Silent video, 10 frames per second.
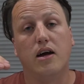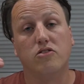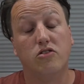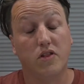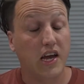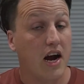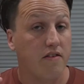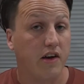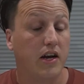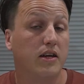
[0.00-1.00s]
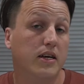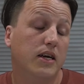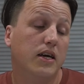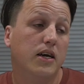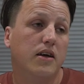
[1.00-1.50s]
to the Caravan.
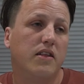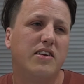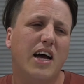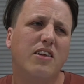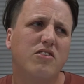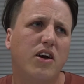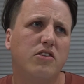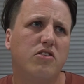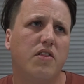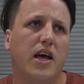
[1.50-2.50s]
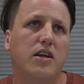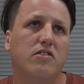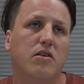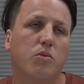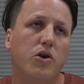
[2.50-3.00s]
The downside to that
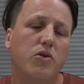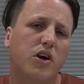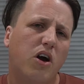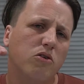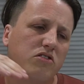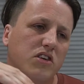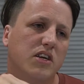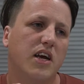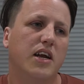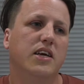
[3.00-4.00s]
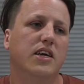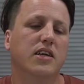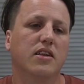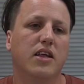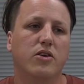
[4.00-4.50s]
is that when you're coasting down a
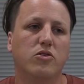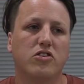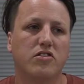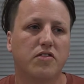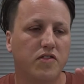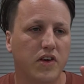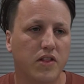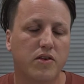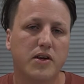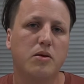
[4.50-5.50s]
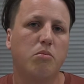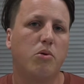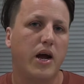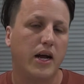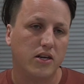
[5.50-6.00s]
hill and you're just feathering the
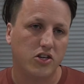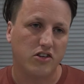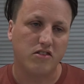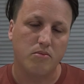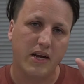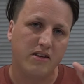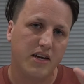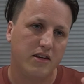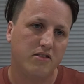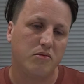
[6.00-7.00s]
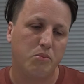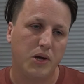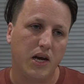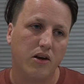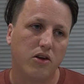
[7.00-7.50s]
brake just to maintain
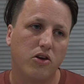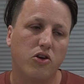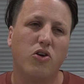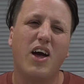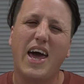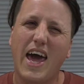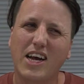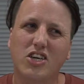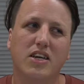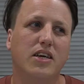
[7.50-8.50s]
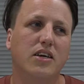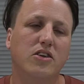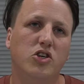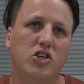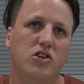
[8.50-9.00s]
speed, you're not actually
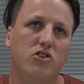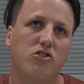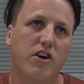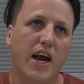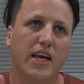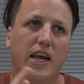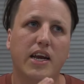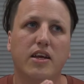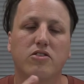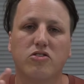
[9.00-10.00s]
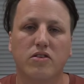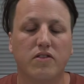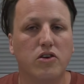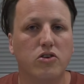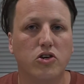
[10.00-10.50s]
creating any sort of
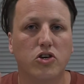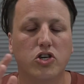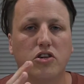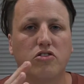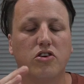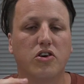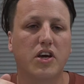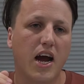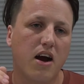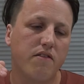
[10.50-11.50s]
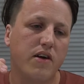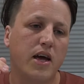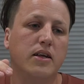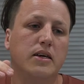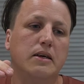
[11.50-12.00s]
inertia. So your Caravan